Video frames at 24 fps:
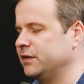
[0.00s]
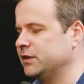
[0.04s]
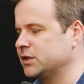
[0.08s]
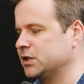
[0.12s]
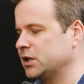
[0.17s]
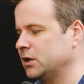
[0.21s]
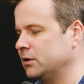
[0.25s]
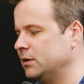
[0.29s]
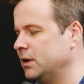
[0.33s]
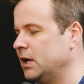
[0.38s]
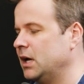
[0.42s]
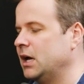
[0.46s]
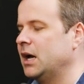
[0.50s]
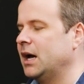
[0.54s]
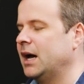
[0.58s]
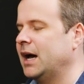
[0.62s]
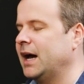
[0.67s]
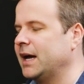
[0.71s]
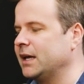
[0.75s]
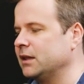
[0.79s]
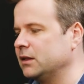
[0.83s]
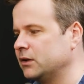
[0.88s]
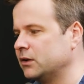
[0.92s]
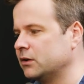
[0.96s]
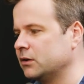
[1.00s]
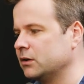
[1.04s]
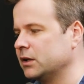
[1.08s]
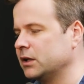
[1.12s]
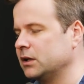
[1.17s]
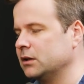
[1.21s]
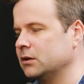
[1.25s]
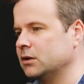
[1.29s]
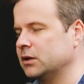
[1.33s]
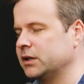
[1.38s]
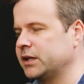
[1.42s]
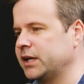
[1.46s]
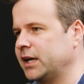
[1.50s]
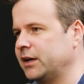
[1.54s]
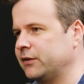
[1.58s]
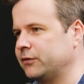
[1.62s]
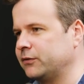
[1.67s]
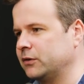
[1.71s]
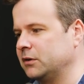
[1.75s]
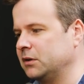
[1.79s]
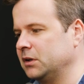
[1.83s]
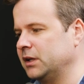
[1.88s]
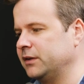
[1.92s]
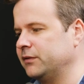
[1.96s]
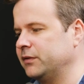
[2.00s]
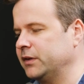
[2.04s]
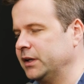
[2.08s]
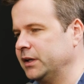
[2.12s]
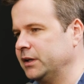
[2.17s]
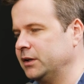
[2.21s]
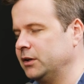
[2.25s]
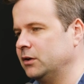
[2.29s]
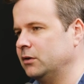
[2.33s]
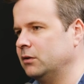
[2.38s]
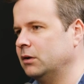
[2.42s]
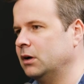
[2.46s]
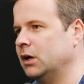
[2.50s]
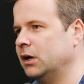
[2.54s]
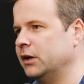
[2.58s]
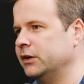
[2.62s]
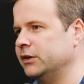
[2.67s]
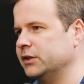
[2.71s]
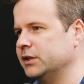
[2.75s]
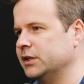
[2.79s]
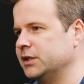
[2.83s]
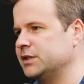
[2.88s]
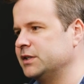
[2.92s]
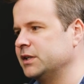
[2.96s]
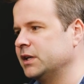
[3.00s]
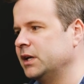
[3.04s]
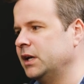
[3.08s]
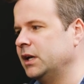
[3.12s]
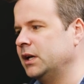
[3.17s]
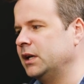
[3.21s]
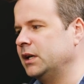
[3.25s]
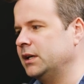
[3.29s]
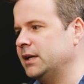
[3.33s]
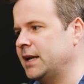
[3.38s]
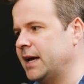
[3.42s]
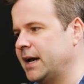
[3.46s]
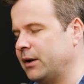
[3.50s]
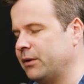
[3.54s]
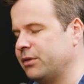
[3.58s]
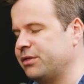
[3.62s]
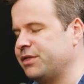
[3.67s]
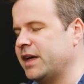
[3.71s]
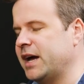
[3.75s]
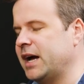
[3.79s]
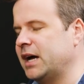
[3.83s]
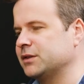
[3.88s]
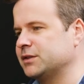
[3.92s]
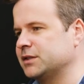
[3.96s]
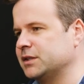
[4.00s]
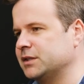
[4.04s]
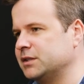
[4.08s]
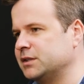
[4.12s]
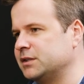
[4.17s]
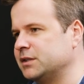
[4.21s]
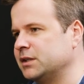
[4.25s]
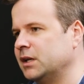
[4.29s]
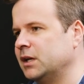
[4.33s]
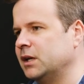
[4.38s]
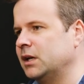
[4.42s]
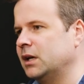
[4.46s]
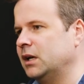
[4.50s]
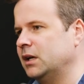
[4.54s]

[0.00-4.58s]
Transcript: And so I literally look at for a living, you know, hundreds now thousands.